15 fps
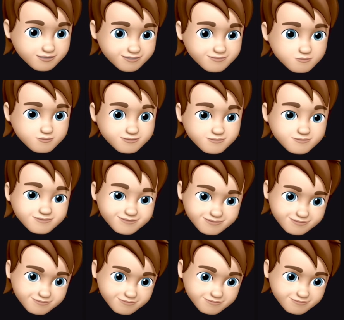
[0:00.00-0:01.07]
I quite
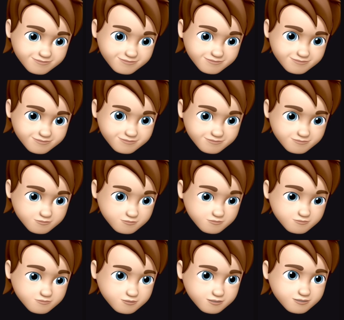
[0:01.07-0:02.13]
like this
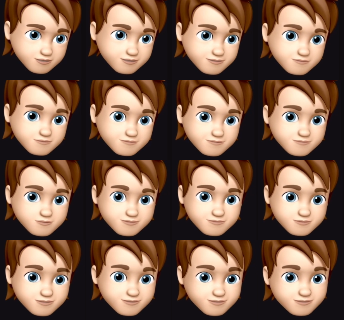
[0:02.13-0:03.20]
view,
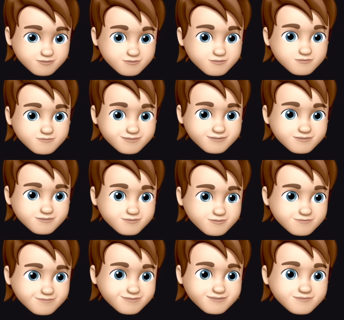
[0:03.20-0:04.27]
so I'm going to make a
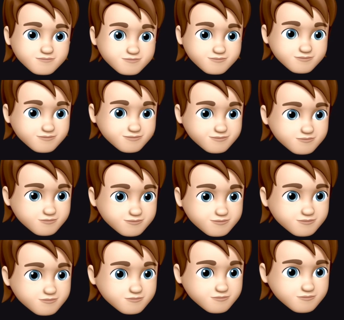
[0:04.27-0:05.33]
favorite of it. So I
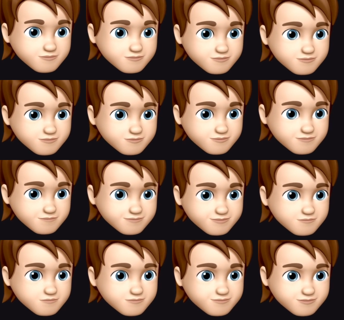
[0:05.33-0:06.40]
can use the
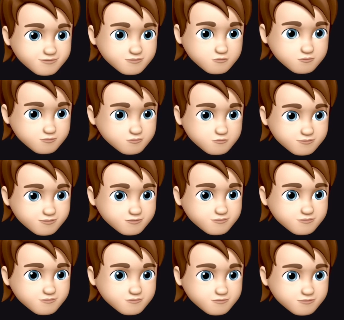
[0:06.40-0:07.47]
favorite tab up
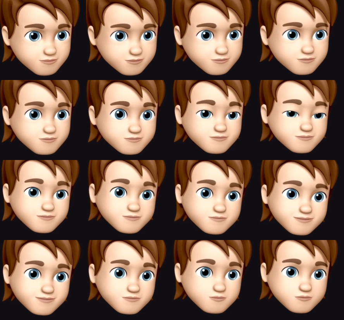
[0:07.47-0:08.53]
here to
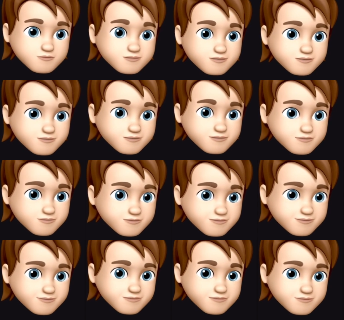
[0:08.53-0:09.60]
make a bookmark,
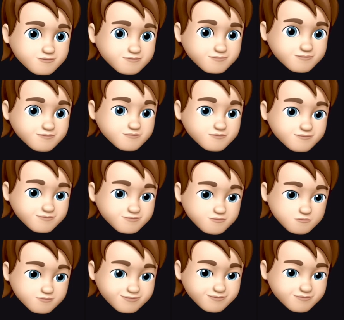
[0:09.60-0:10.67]
and then if I ever want to
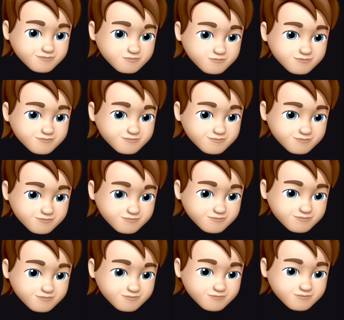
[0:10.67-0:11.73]
come back to it,
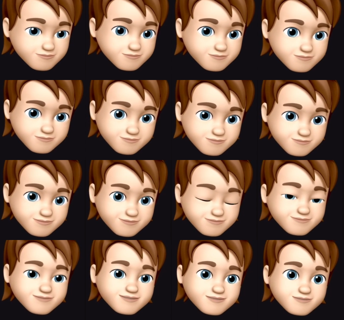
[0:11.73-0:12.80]

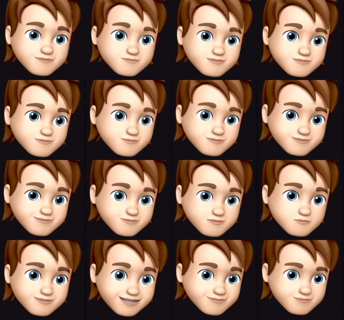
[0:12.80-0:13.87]
it's there ready for me to
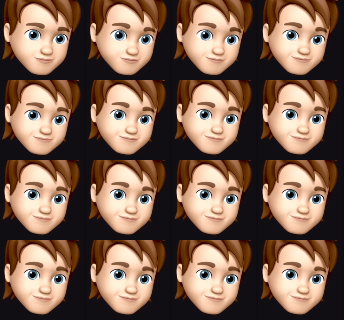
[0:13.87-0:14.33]
come back to.